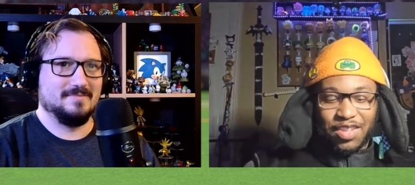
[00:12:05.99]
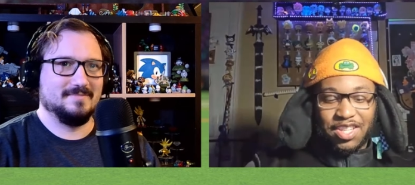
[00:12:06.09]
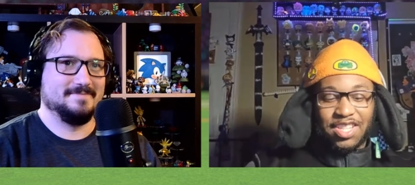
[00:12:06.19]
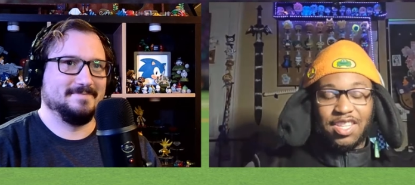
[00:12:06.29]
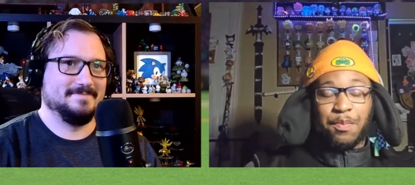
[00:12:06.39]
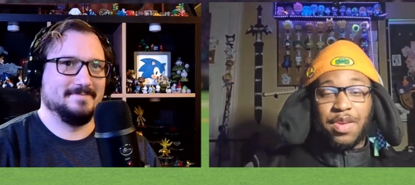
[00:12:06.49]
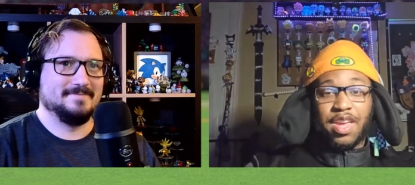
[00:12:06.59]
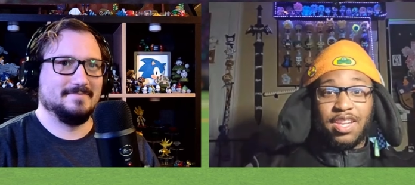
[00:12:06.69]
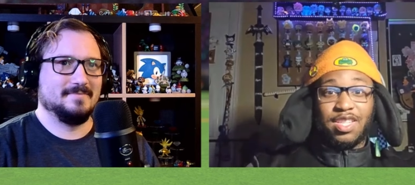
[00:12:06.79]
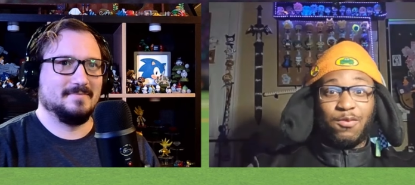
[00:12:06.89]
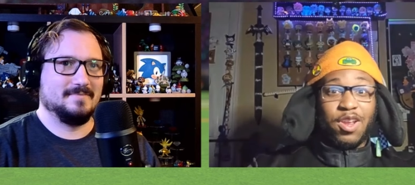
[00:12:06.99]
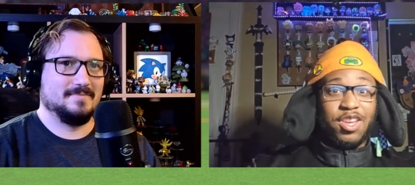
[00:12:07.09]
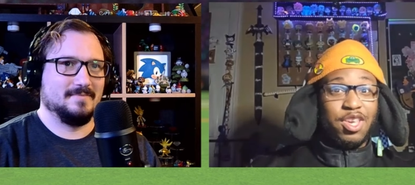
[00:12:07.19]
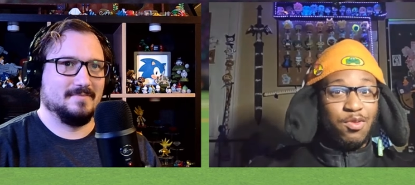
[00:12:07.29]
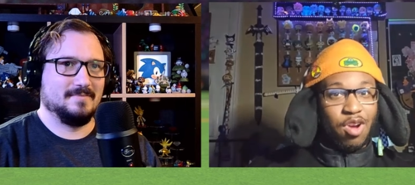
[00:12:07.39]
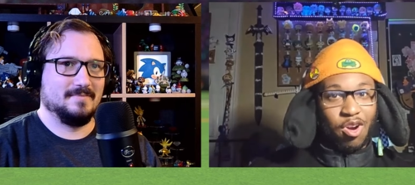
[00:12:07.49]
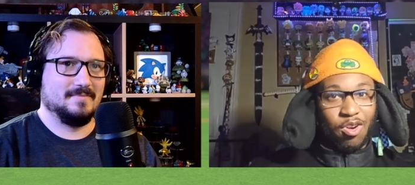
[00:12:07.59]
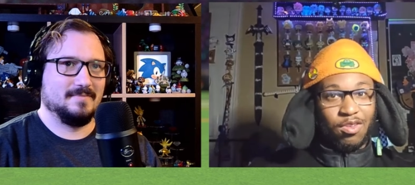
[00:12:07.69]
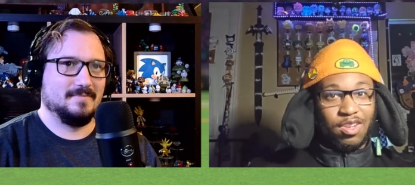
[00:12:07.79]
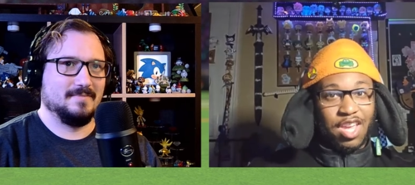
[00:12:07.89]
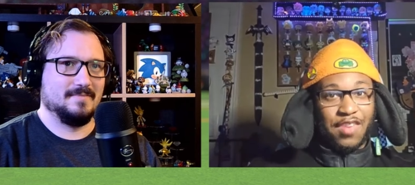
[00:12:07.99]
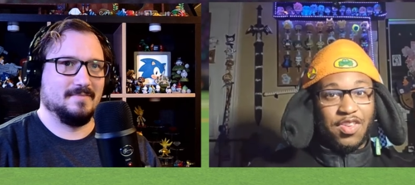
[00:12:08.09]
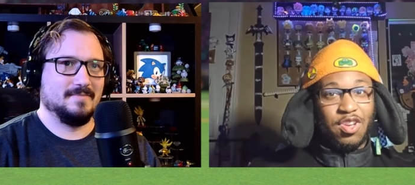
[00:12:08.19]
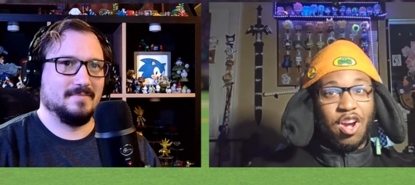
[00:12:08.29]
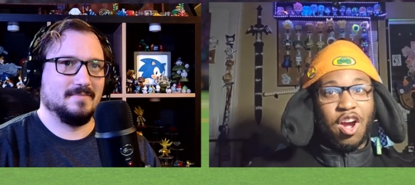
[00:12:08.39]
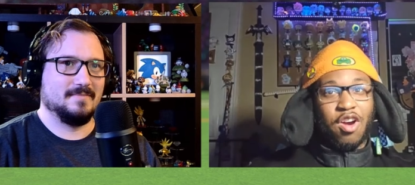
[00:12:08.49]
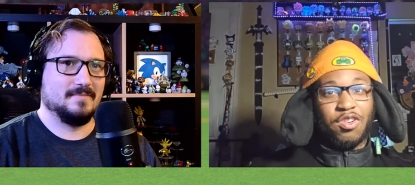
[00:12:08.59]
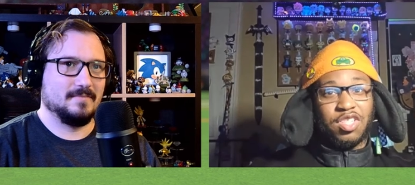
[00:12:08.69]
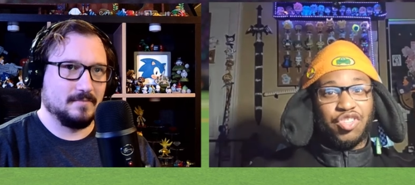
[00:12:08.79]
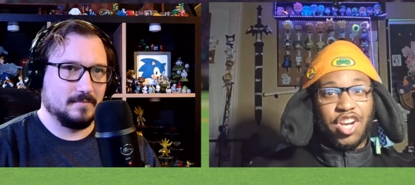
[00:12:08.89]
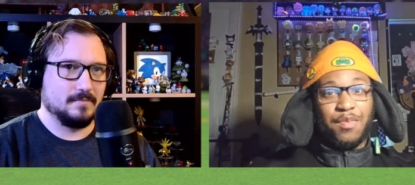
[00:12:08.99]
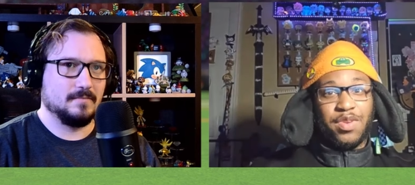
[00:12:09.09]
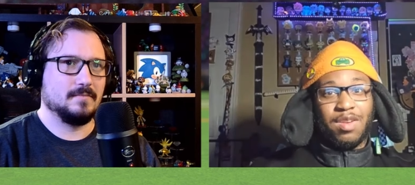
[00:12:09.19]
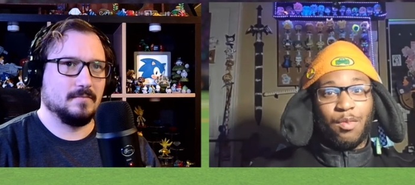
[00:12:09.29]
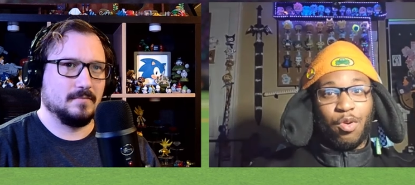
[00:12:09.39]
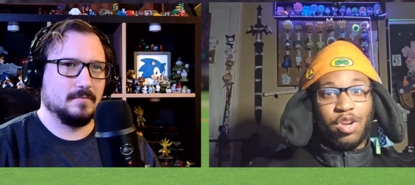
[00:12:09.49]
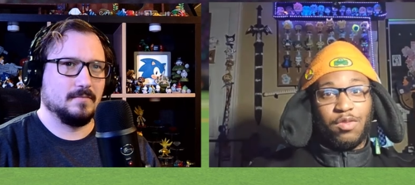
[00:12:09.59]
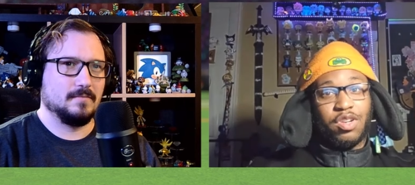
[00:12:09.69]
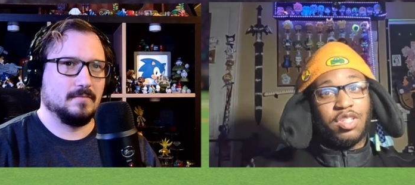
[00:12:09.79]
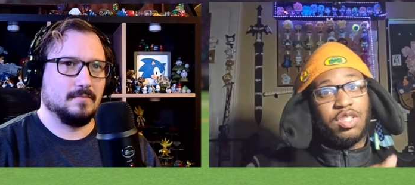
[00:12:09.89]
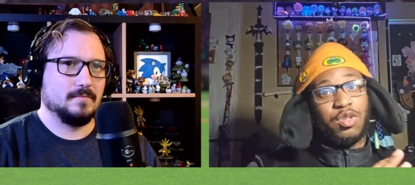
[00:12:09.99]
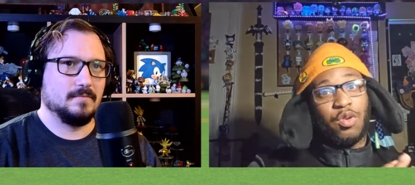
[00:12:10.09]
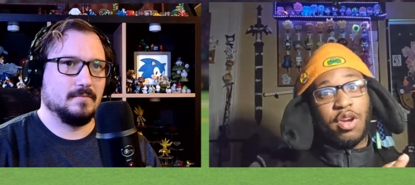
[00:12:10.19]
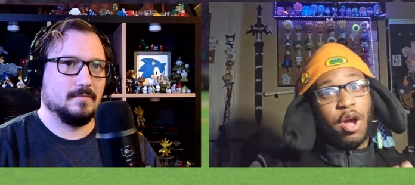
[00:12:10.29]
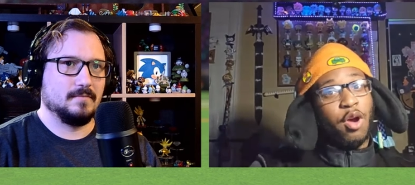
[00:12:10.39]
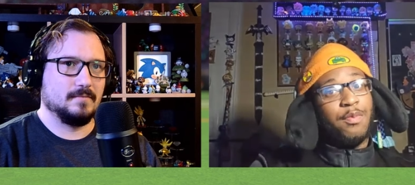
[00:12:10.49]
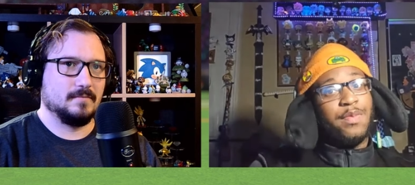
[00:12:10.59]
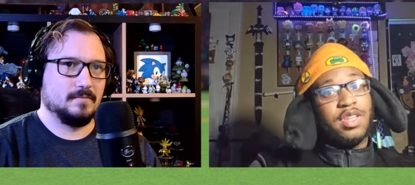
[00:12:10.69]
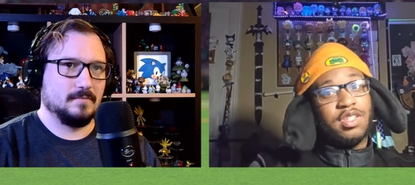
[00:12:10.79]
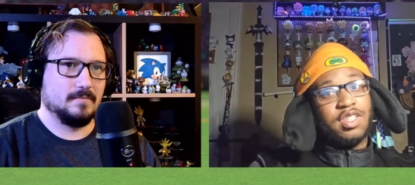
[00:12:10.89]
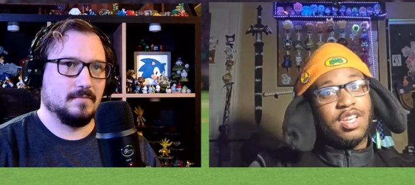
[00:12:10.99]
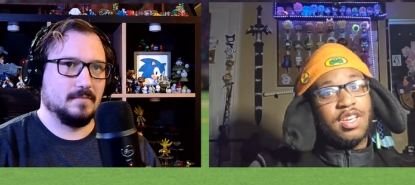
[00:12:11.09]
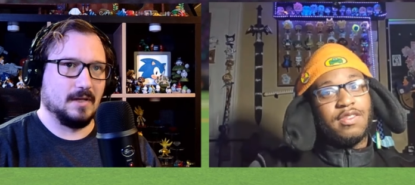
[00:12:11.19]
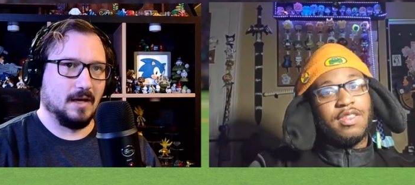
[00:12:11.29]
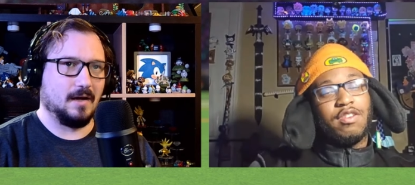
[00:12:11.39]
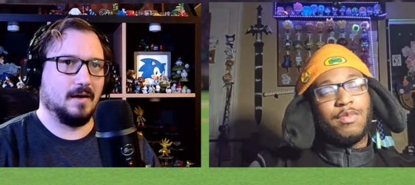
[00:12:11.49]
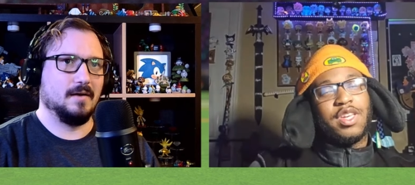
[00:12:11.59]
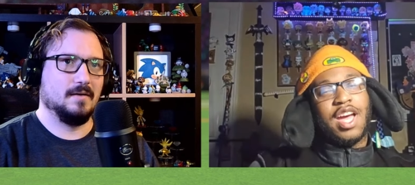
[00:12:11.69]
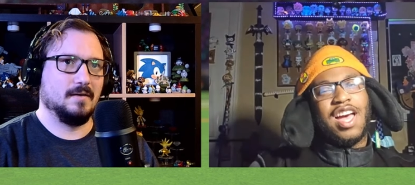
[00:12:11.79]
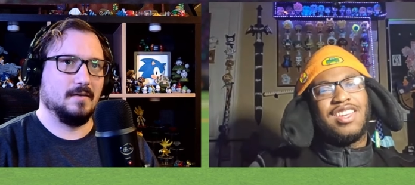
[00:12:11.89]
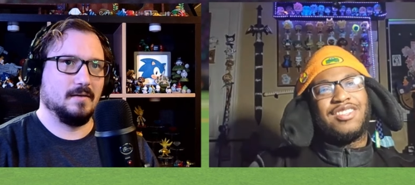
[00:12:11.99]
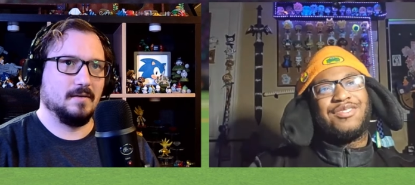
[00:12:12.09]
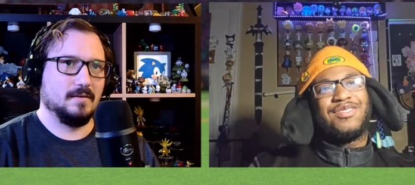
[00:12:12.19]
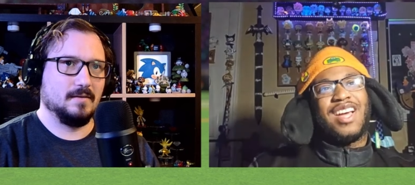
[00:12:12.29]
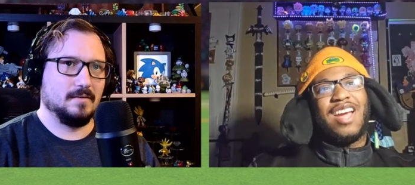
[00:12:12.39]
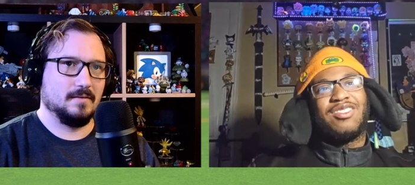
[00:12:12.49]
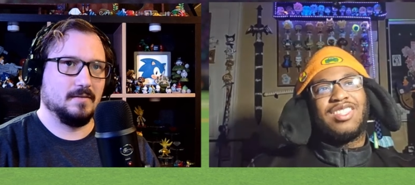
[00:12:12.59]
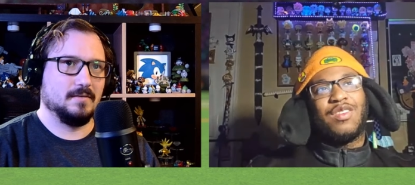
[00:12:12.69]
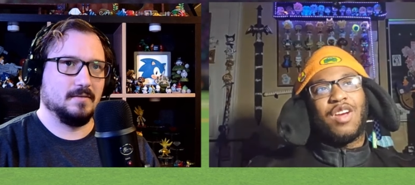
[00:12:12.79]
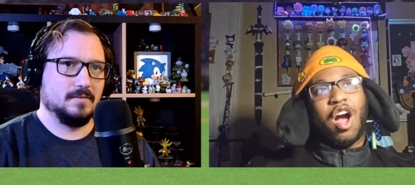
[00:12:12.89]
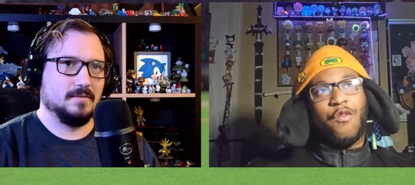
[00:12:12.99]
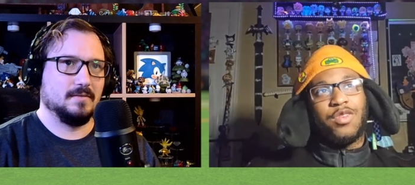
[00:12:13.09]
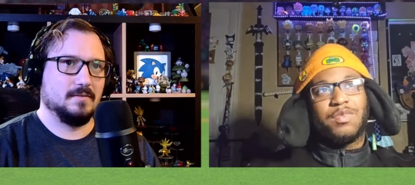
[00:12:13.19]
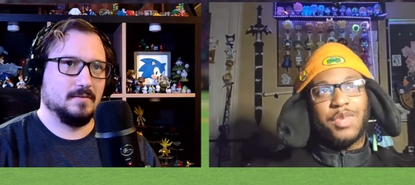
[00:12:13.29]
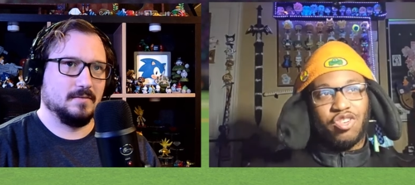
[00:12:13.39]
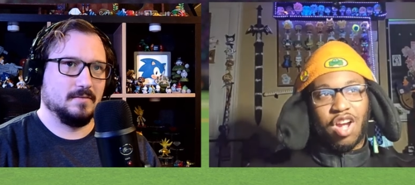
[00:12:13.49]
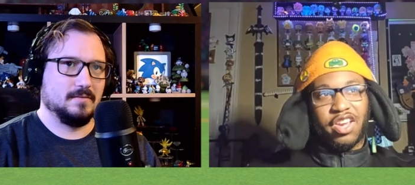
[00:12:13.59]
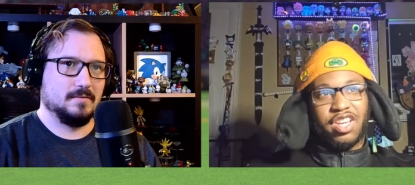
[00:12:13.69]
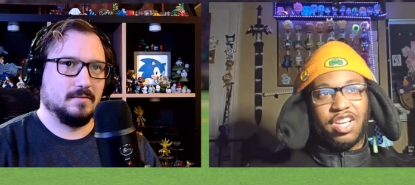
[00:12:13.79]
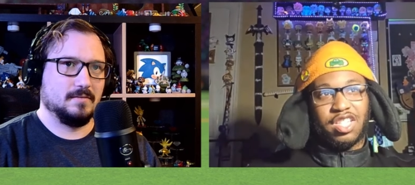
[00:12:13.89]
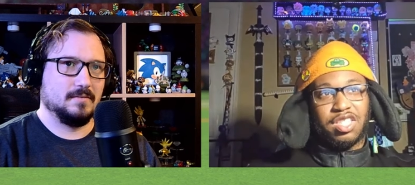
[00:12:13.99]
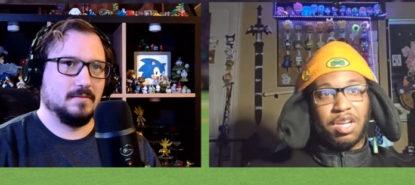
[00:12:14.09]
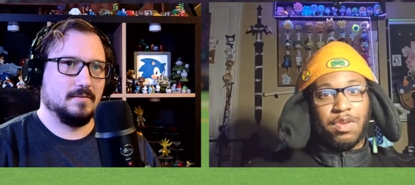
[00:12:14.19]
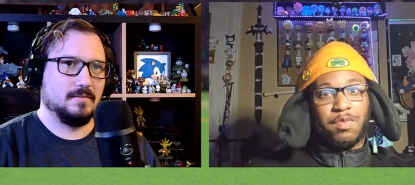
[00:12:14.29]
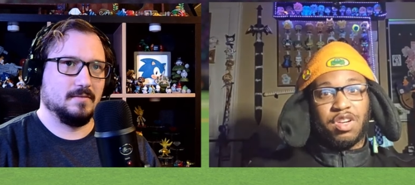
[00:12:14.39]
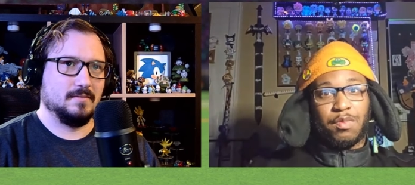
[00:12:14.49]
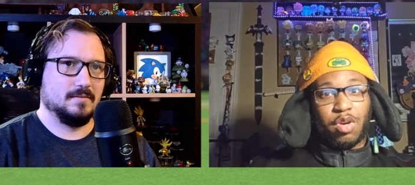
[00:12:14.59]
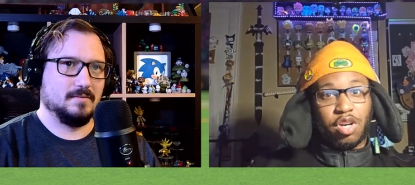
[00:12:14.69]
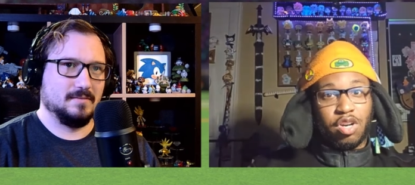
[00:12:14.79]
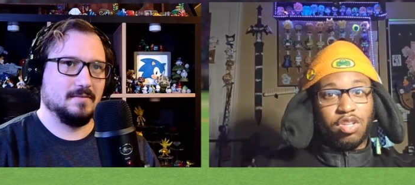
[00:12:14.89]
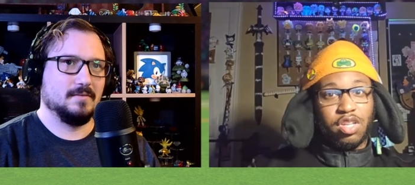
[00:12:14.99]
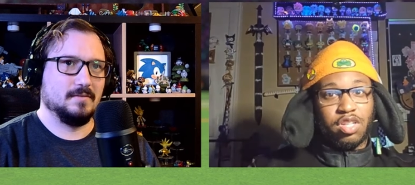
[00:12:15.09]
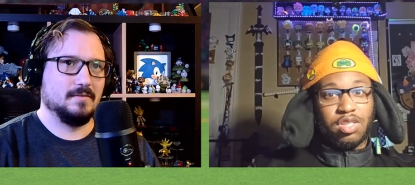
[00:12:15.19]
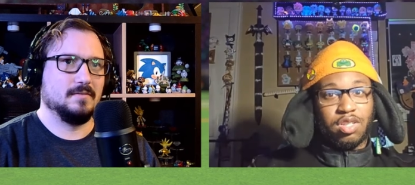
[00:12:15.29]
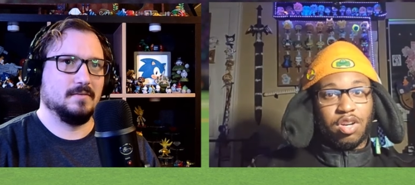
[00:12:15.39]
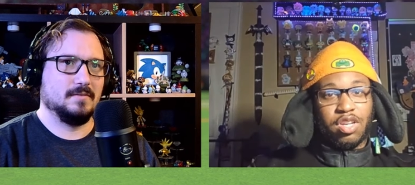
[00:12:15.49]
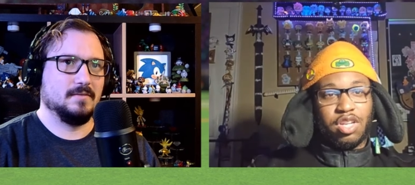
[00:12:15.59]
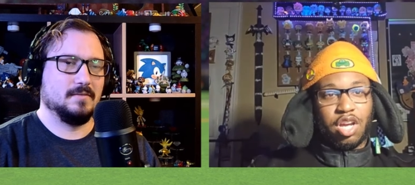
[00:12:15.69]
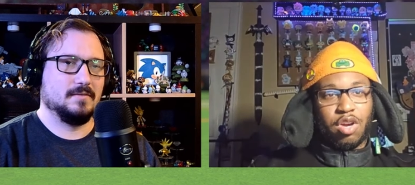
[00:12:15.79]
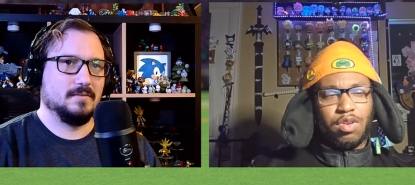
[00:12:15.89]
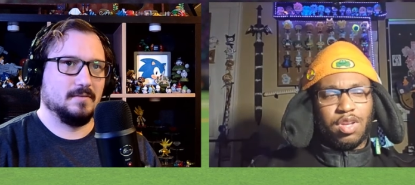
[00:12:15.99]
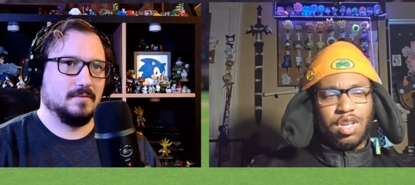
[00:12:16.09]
Speaker 1: it just depends when you call if you call straight up in the morning when the store opens, uh-uh. it's gonna be uh-huh. kind of I gonna say it always gonna be groggy because some people come early to start, you know,